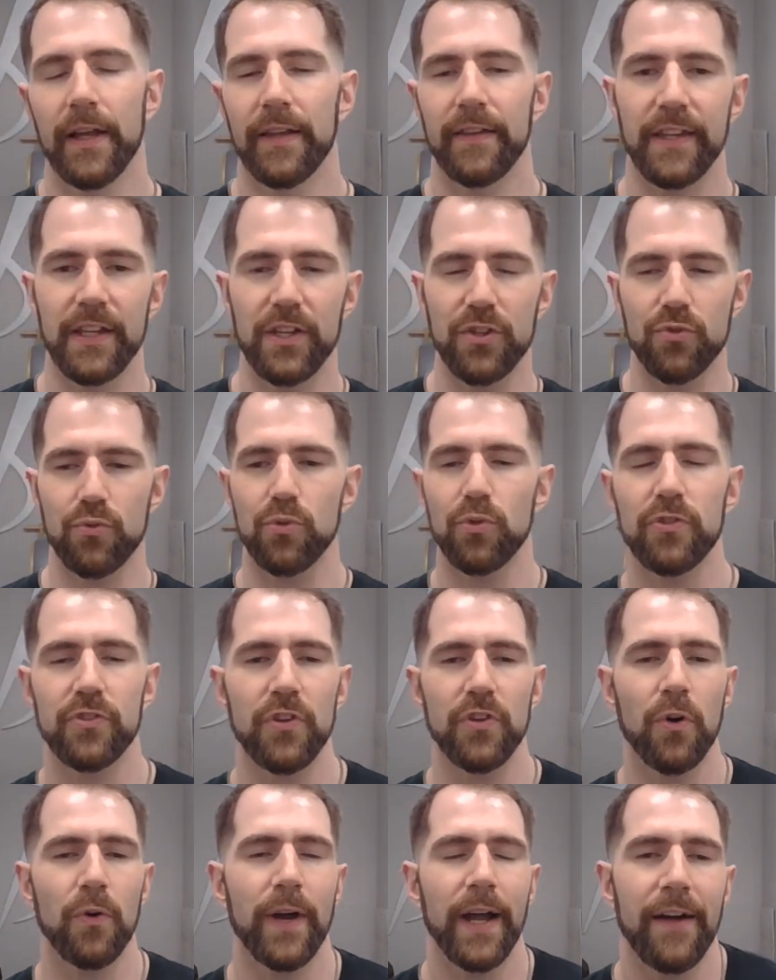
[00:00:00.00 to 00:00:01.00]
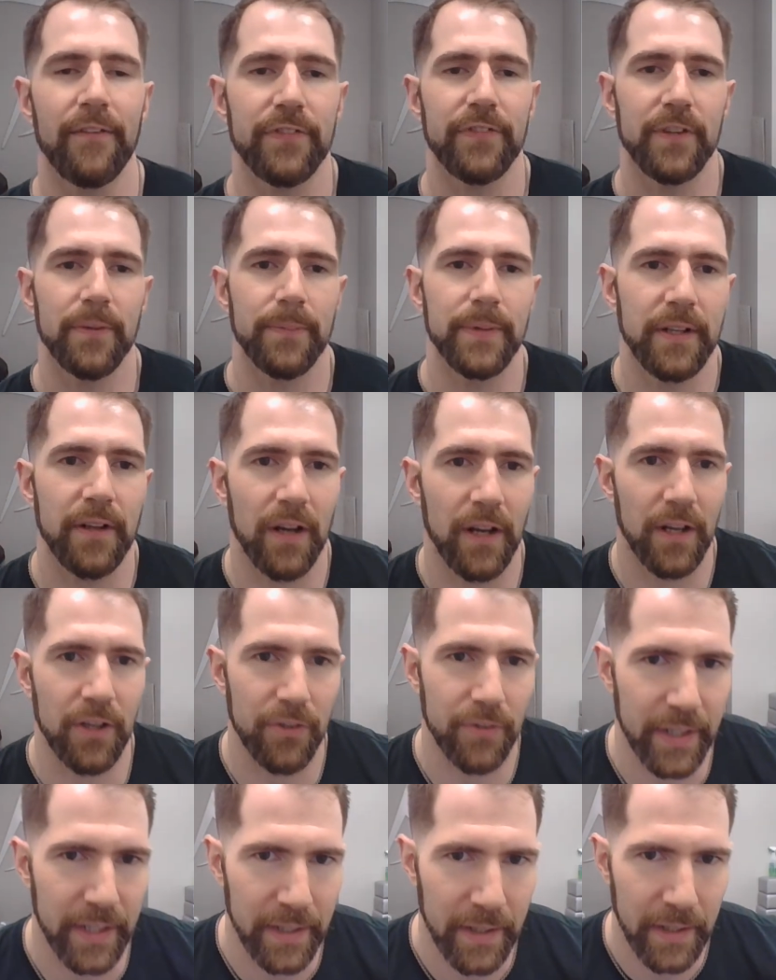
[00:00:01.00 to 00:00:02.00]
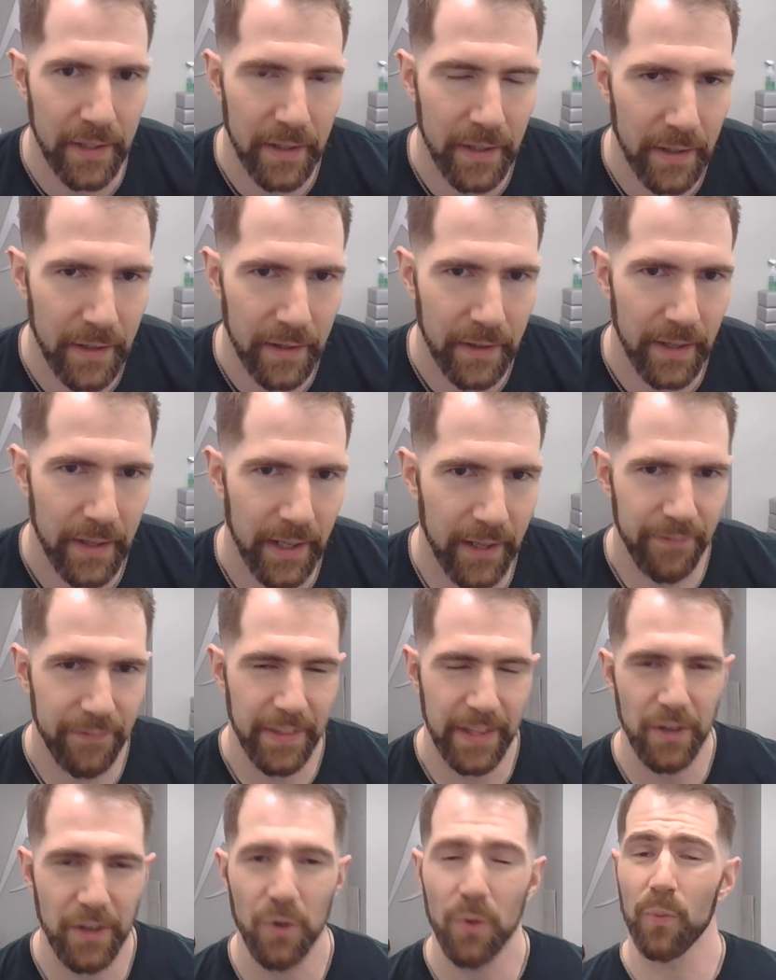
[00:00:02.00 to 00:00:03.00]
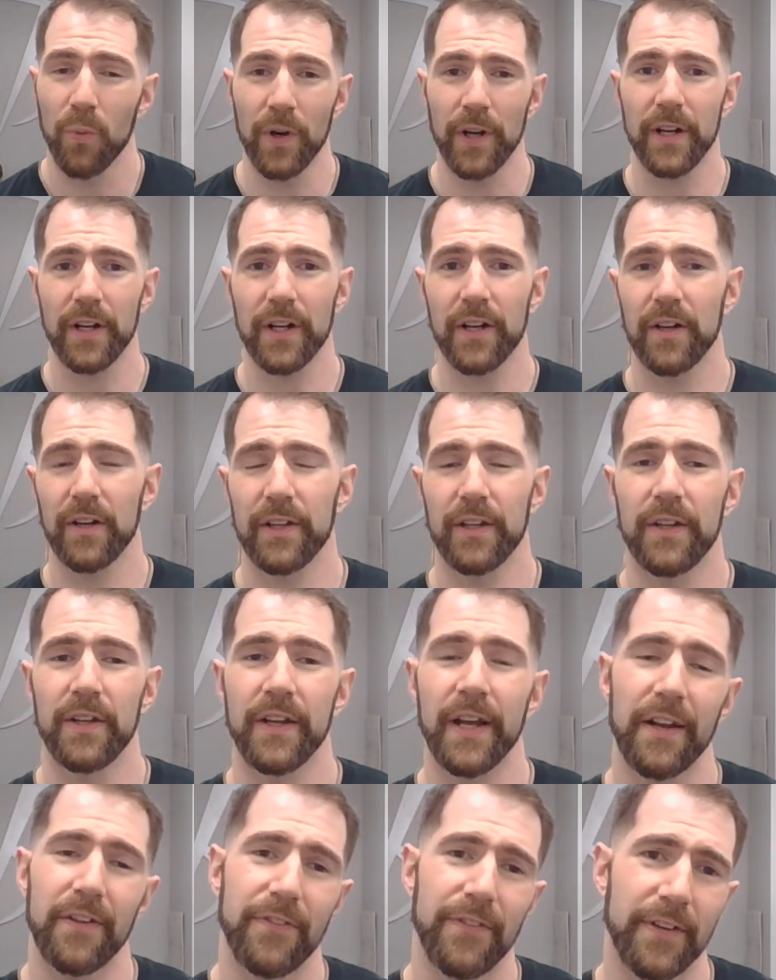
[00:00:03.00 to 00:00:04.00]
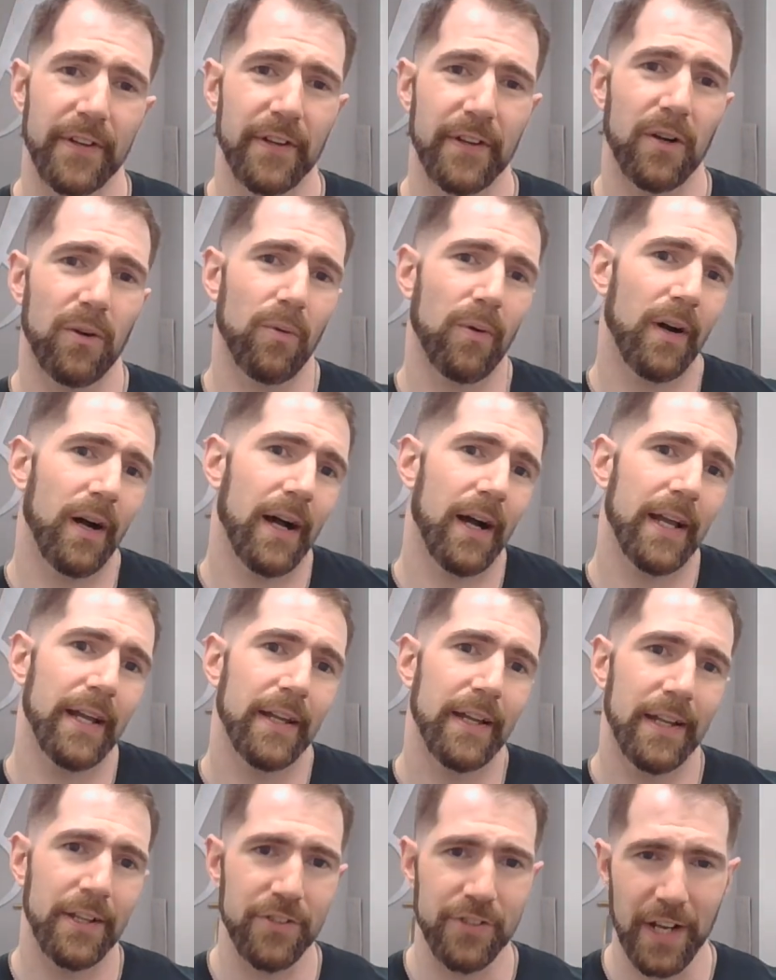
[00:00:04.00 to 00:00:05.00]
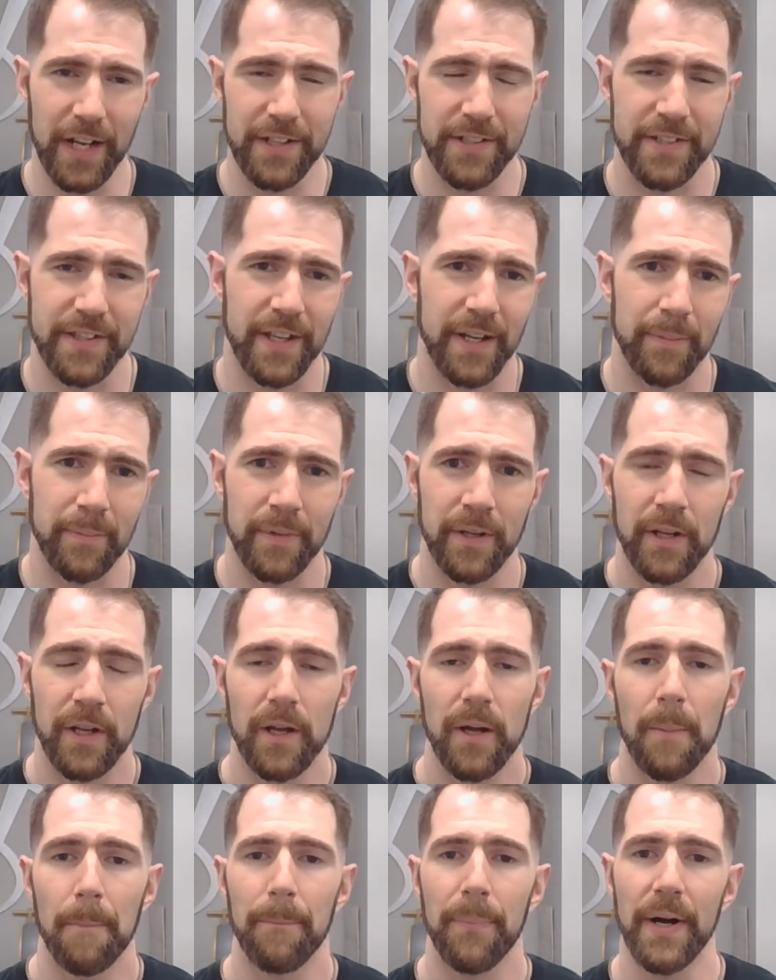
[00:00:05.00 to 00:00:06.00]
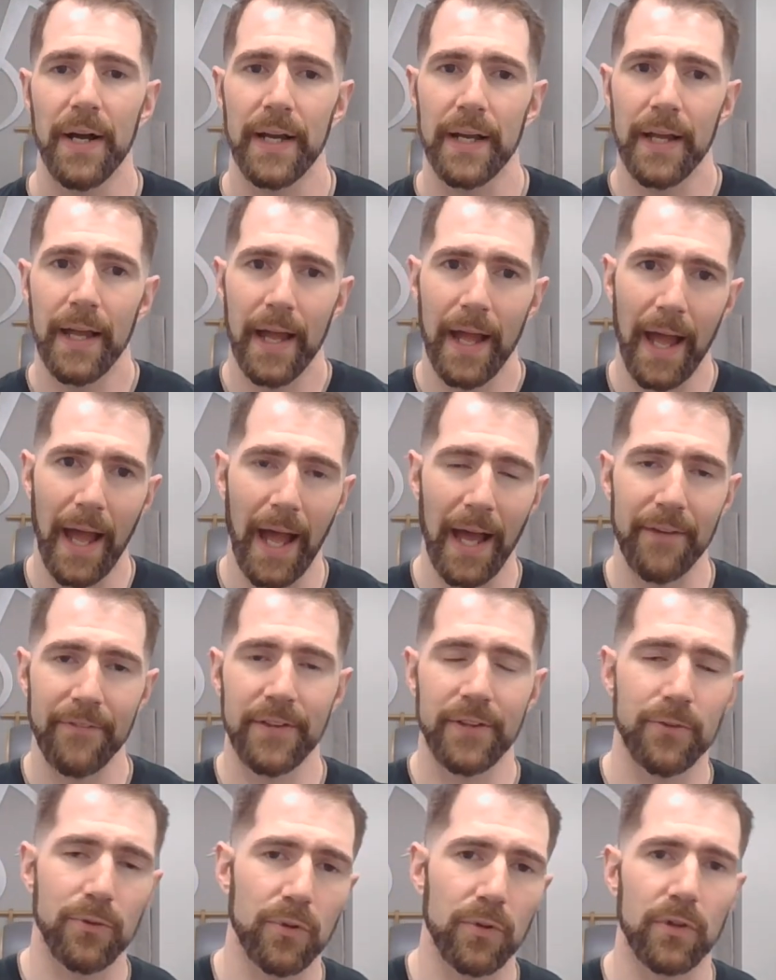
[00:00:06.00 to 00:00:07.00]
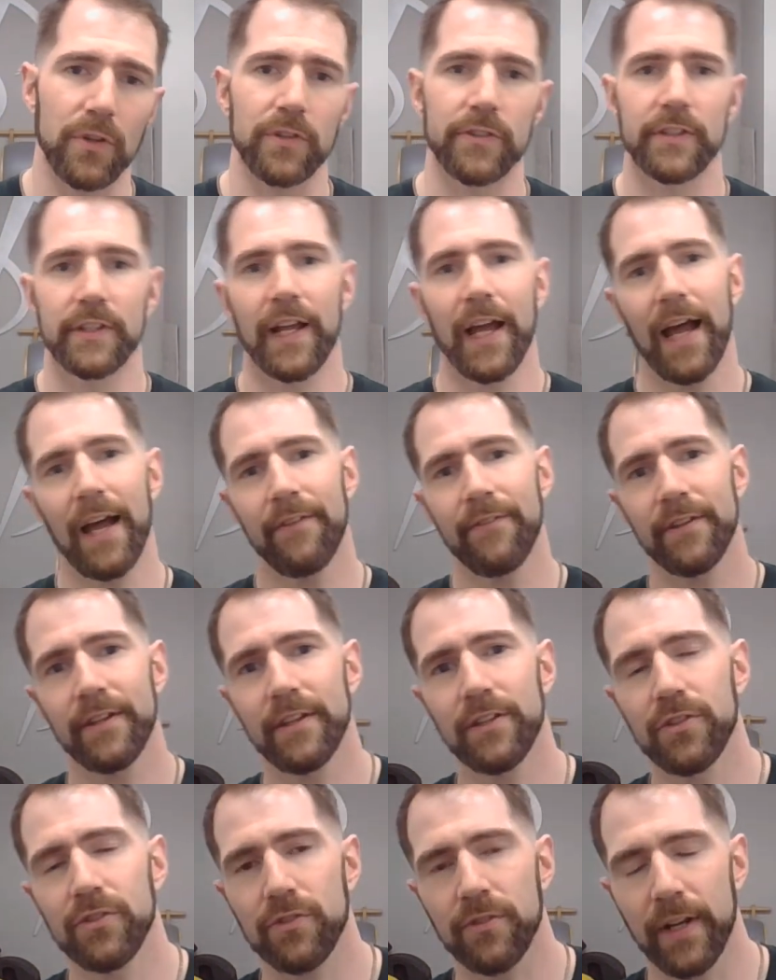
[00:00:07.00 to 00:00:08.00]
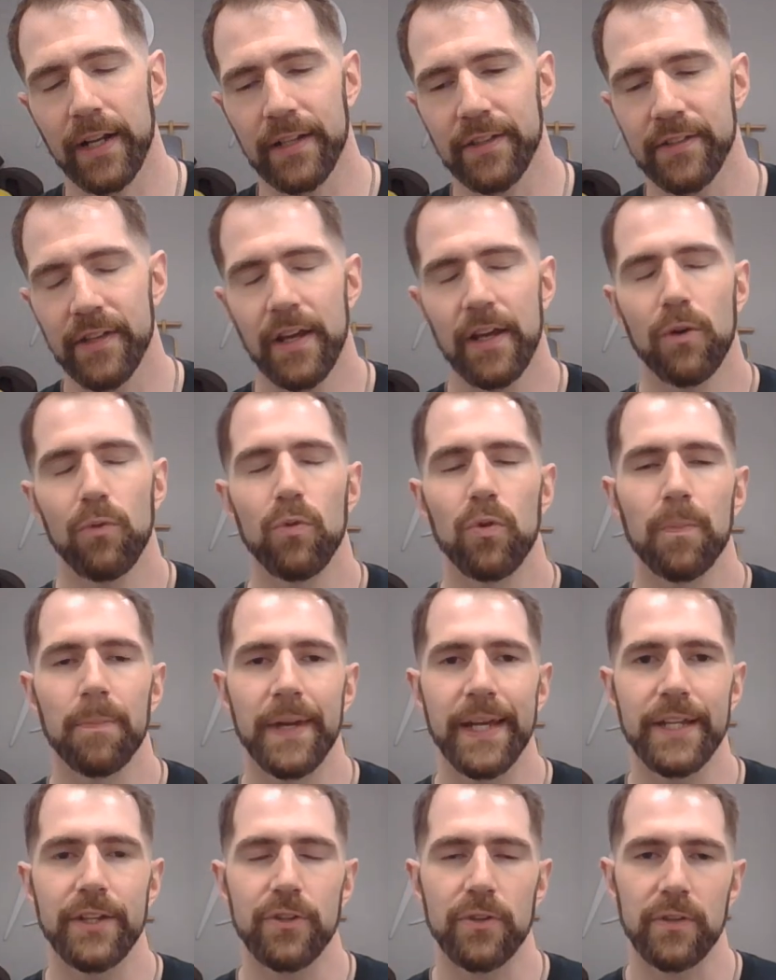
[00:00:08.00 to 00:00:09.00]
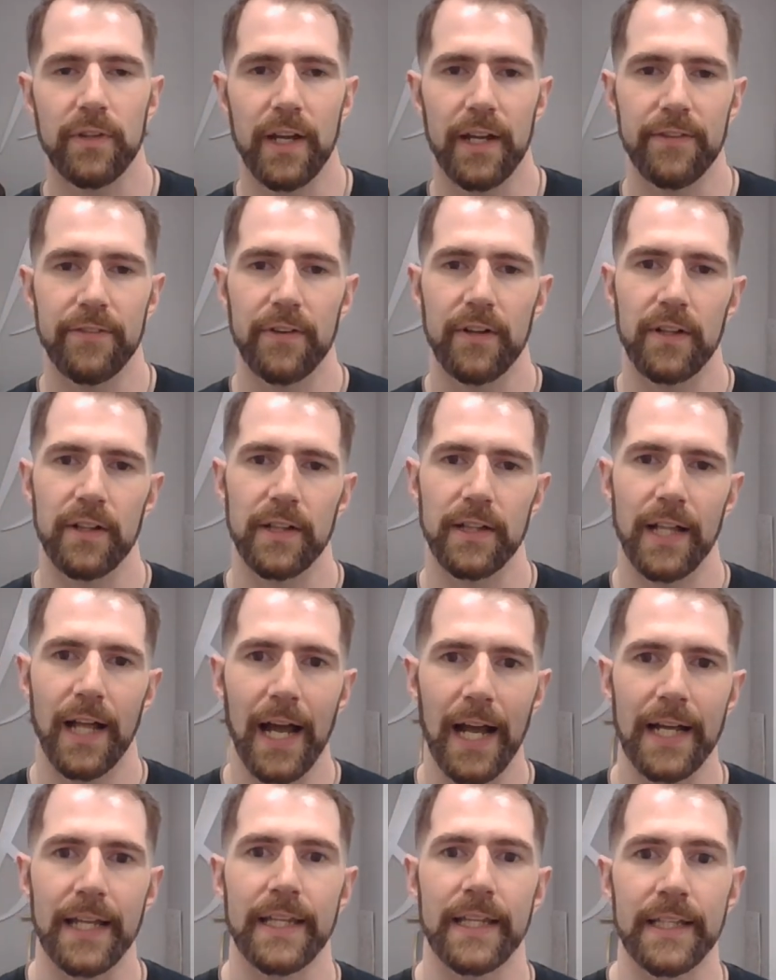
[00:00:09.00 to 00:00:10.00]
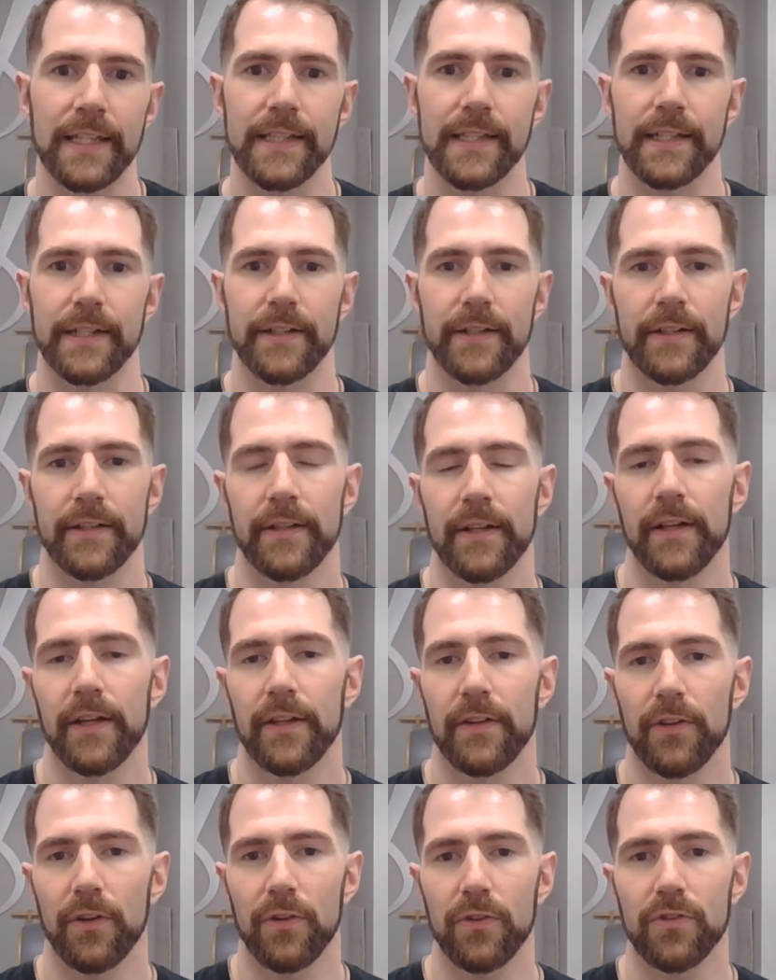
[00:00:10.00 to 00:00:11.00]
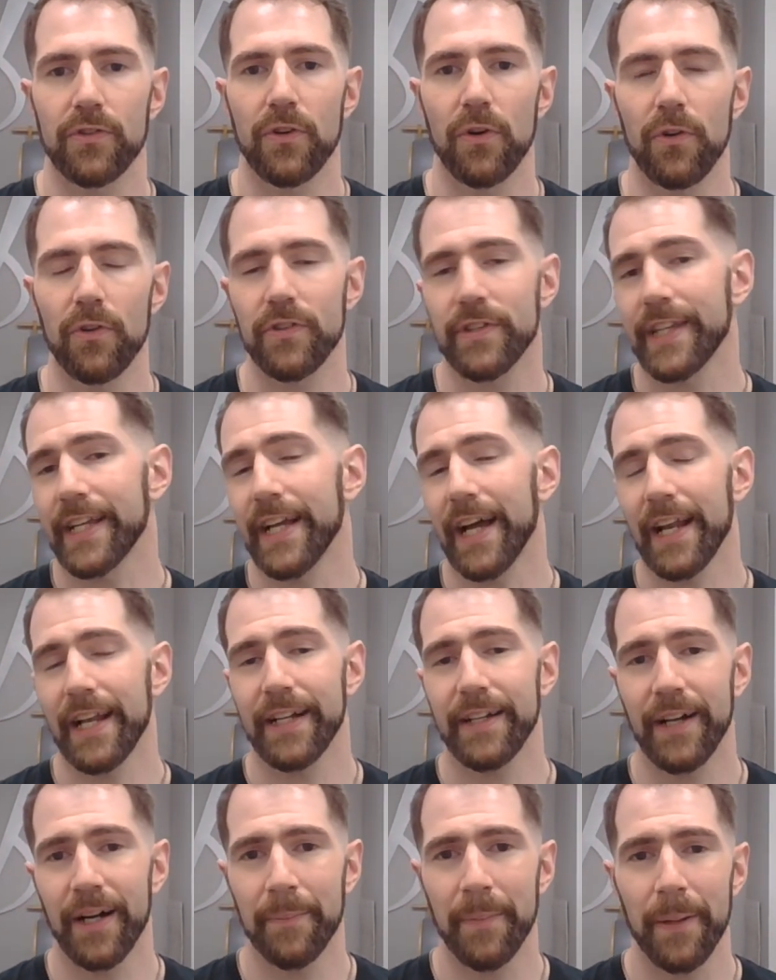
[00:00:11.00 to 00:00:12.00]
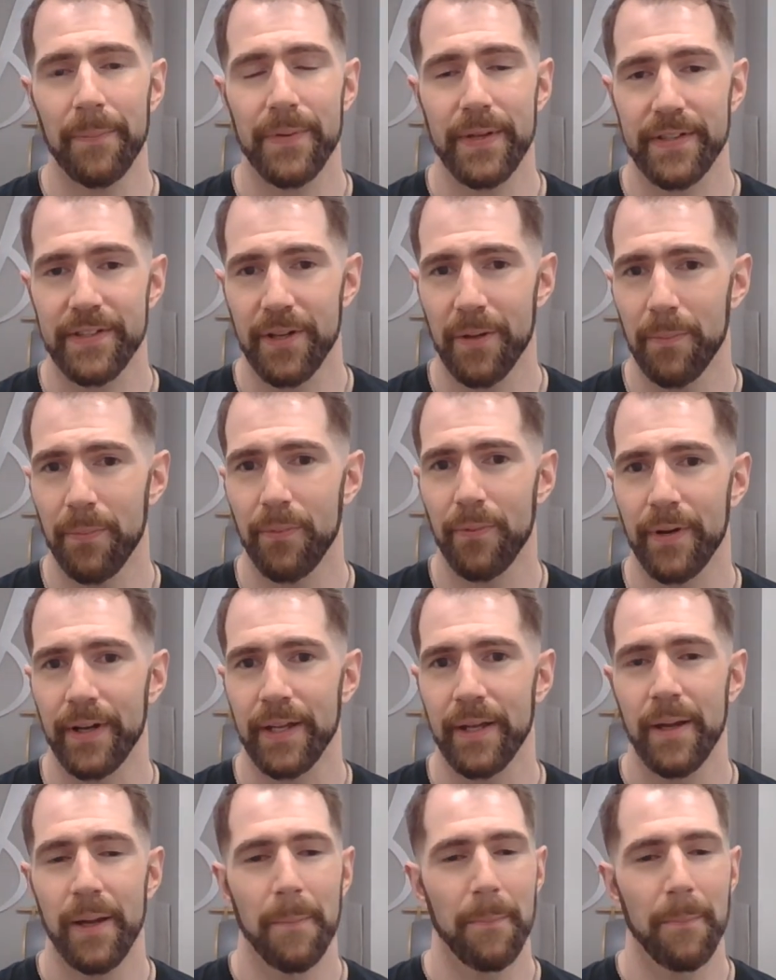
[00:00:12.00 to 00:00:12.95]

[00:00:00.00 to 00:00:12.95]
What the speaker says: These rules don't have to be concrete. If they don't work, you got to figure out why and change them. But having rules and having constraints will make your life a lot easier. Those goals, they got to come up at some point.